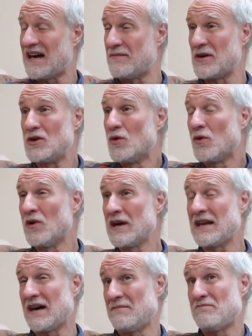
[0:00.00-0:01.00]
I'm
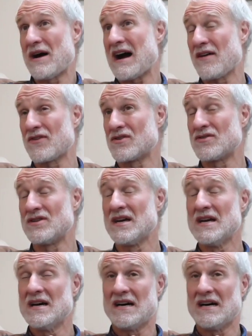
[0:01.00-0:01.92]
annoyed. I'm bothered.